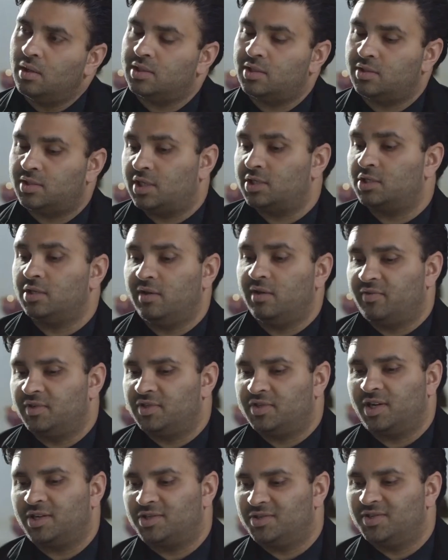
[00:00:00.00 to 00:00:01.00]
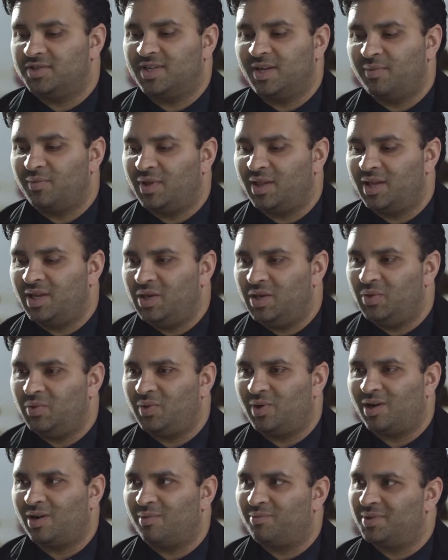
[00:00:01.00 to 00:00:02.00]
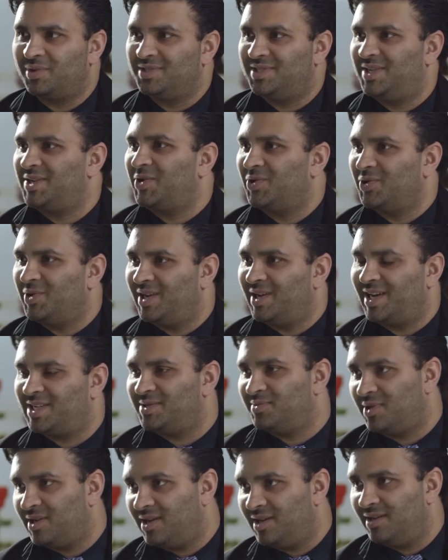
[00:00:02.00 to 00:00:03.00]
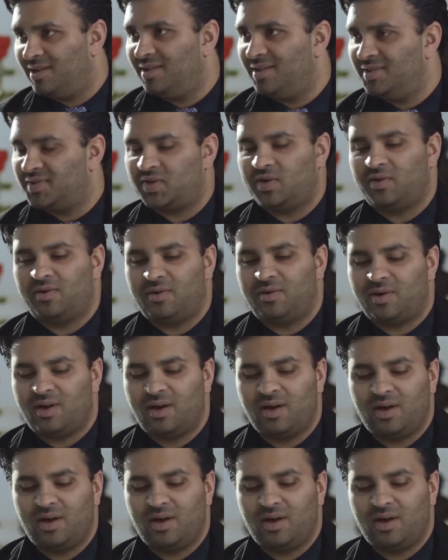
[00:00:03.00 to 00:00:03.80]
So digital infrastructure is something that you are particularly expert in. And so,